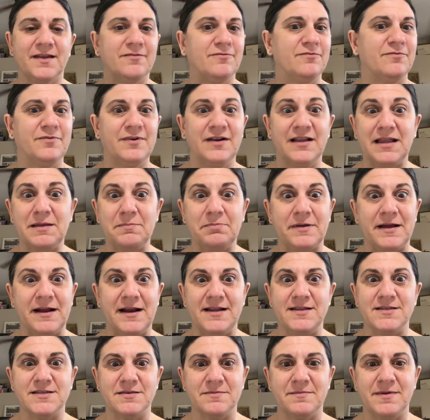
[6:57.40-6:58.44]
really played
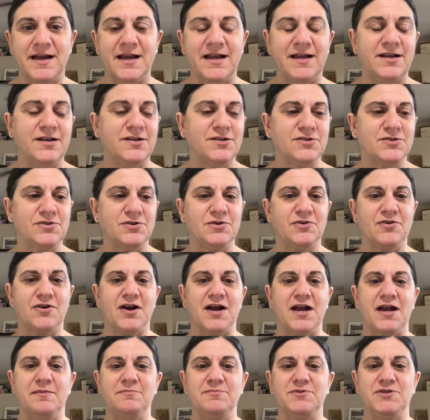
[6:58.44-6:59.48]
into my true crime